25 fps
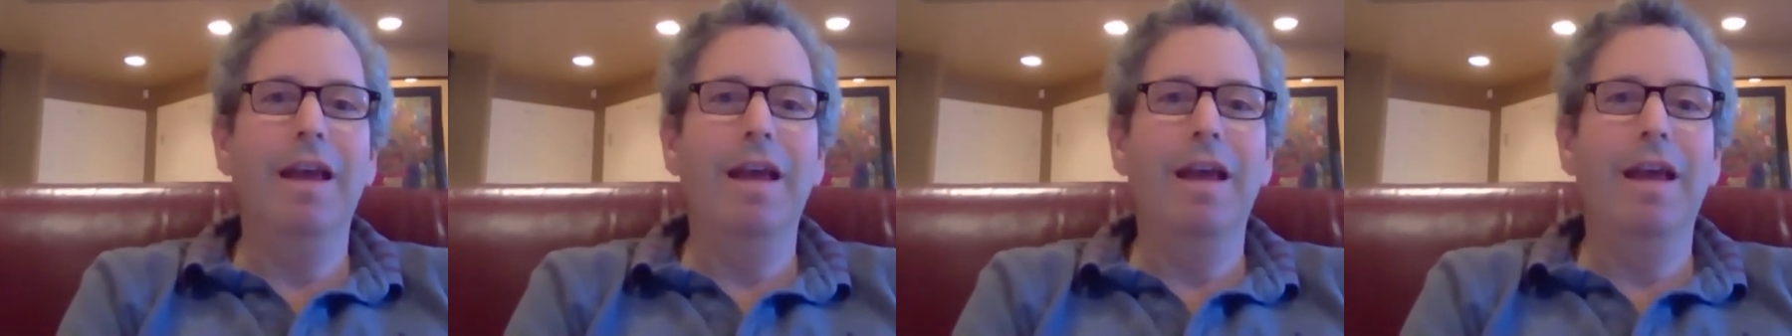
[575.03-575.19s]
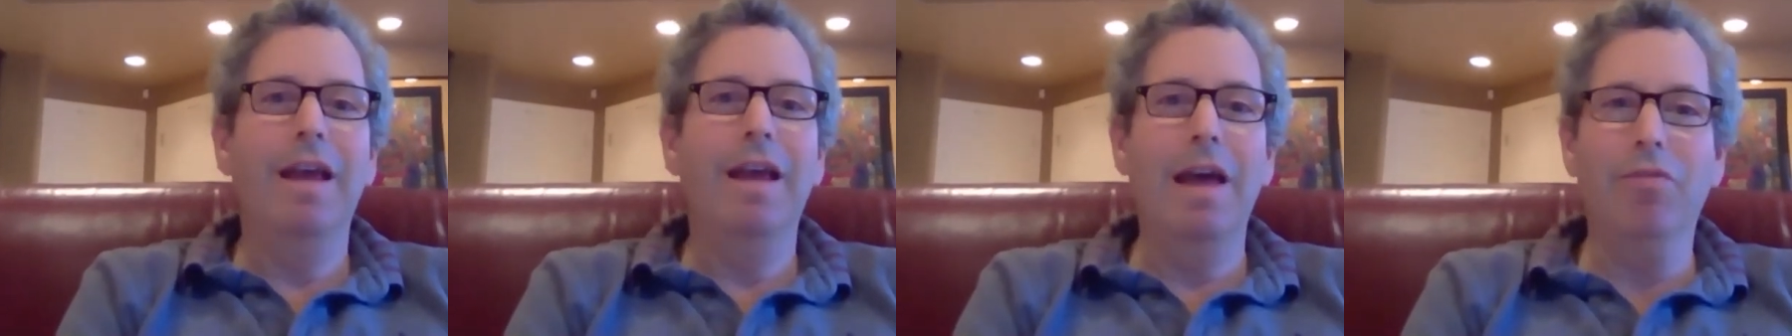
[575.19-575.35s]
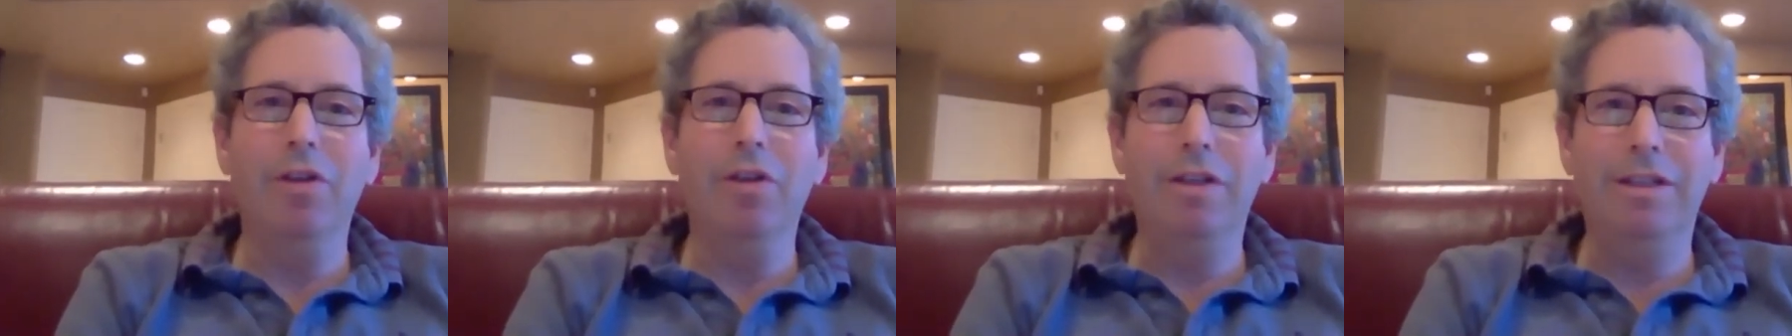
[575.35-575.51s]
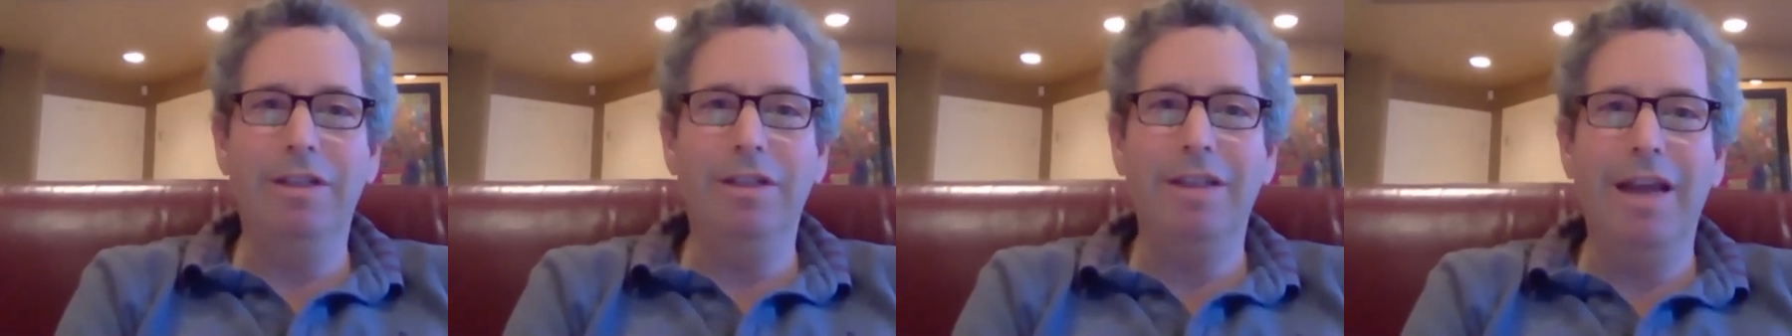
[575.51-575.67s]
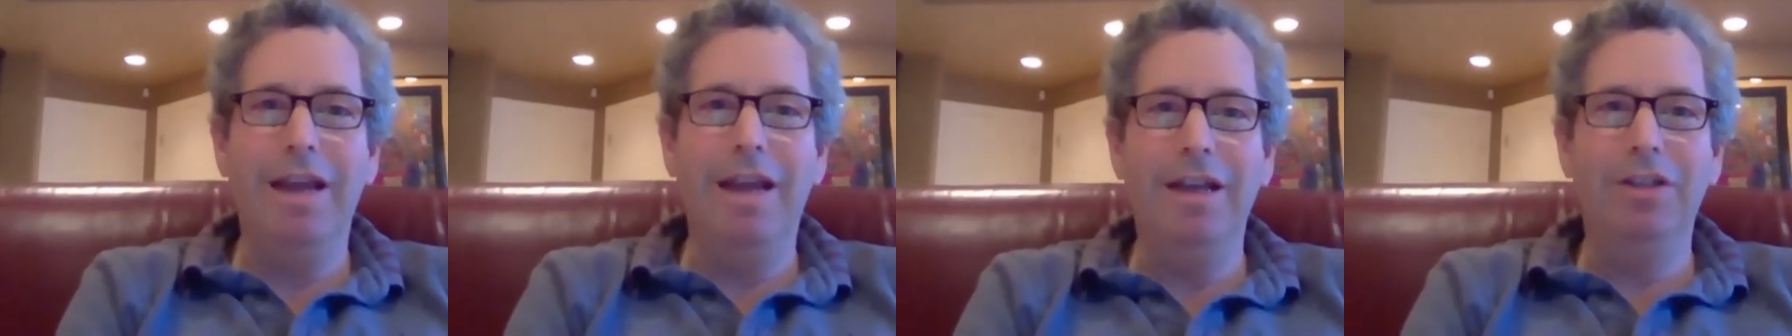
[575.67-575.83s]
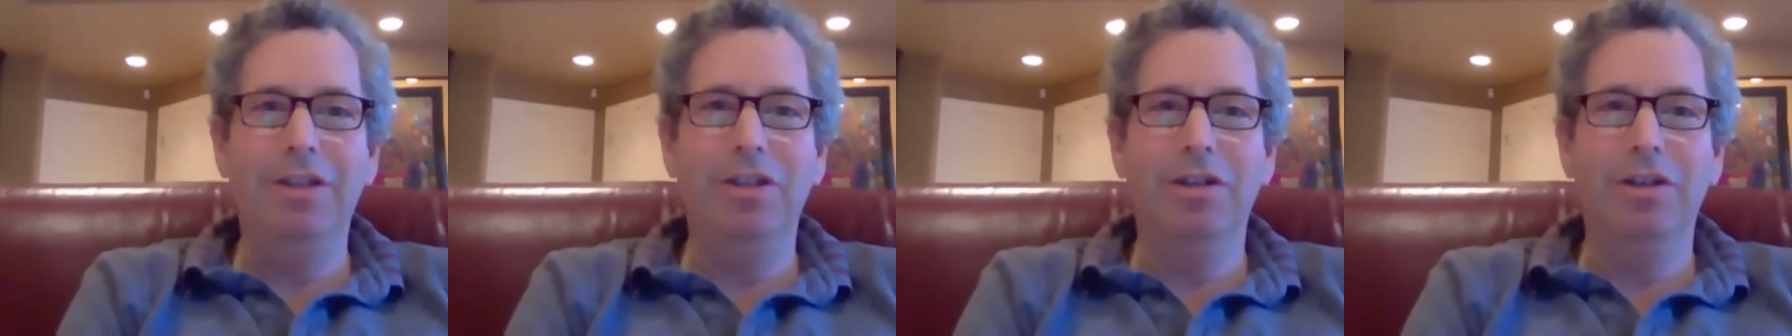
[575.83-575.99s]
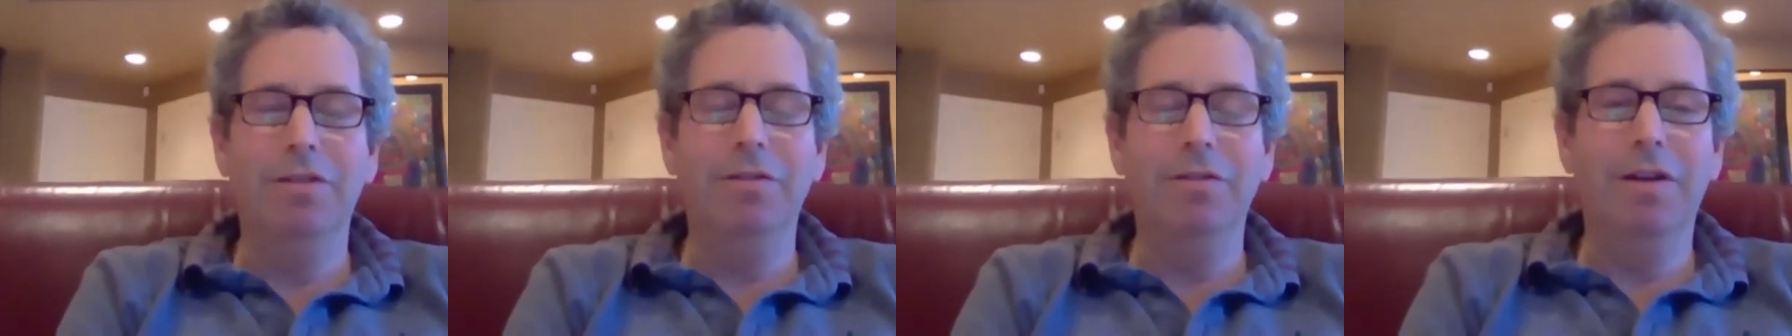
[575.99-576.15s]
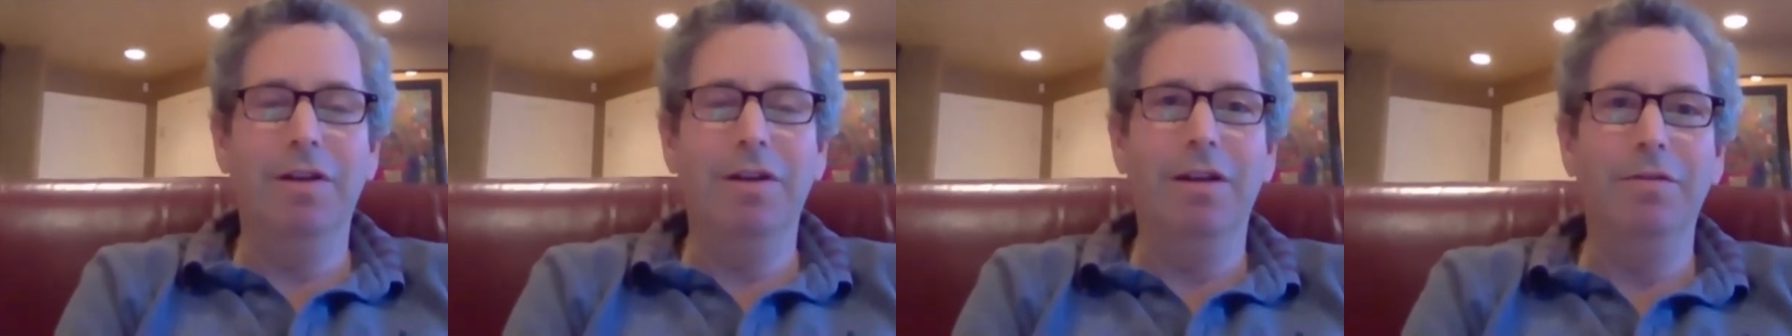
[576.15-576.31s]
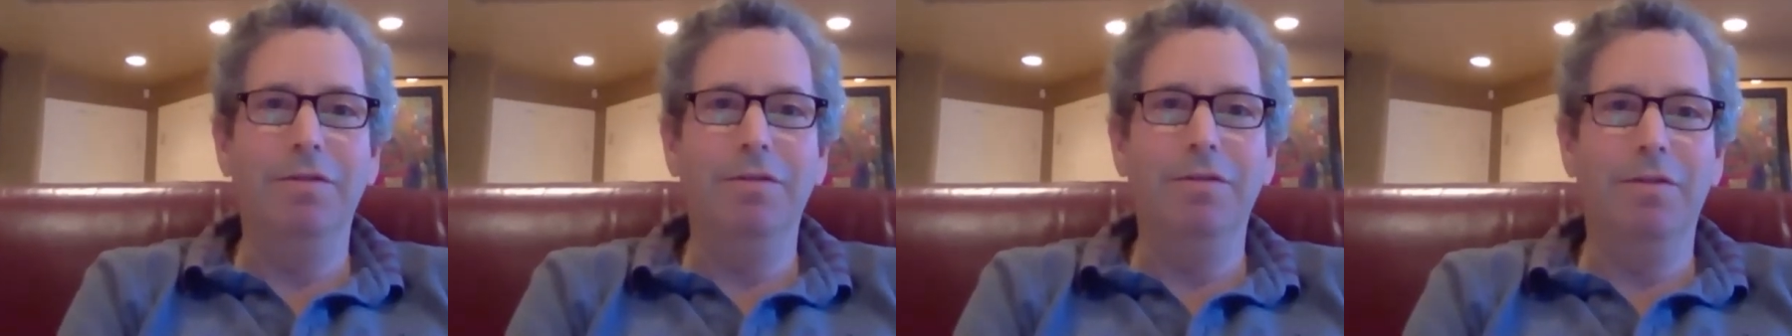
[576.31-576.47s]
every stage
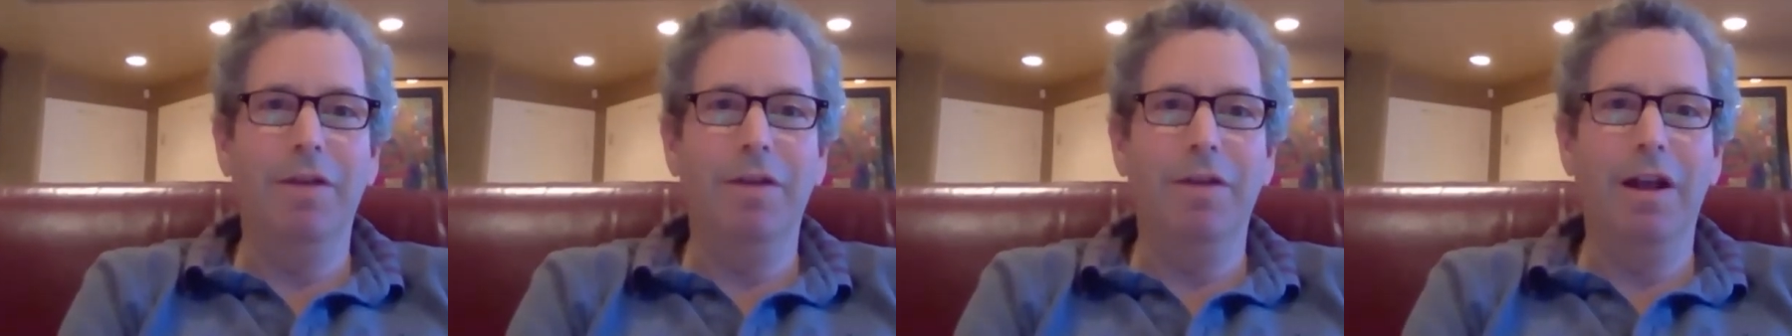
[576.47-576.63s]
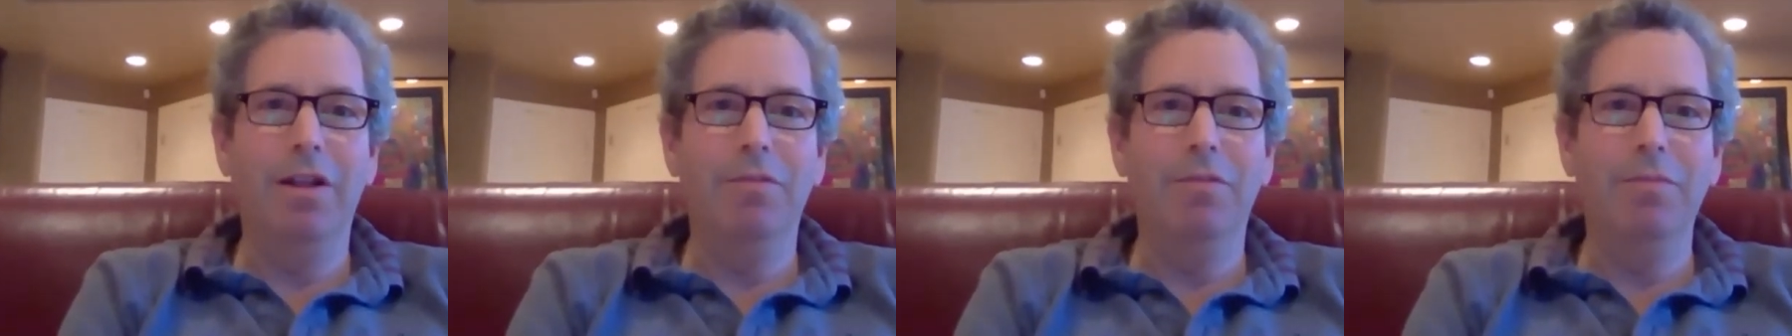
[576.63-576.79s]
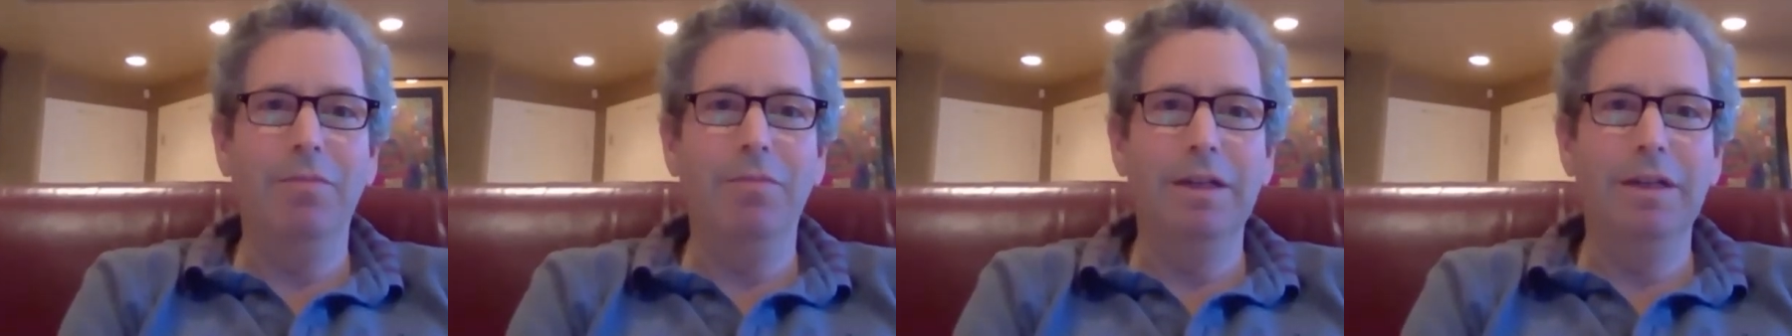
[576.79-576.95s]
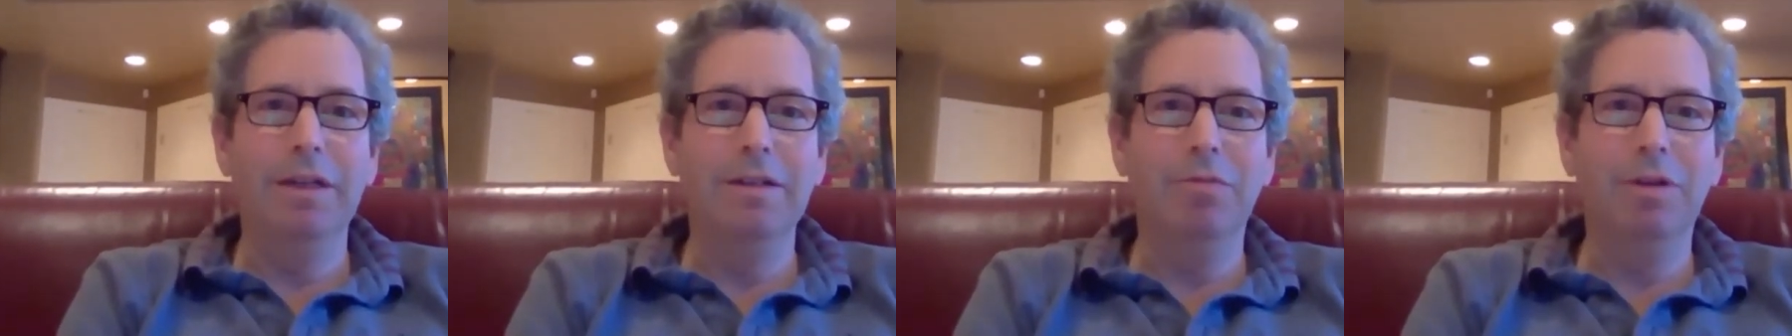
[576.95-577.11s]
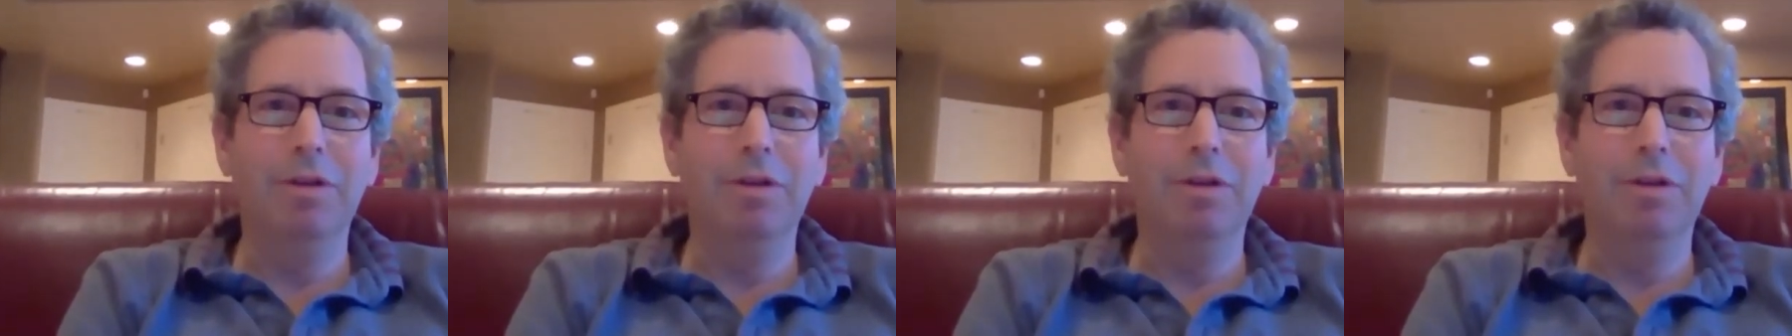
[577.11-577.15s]
of development,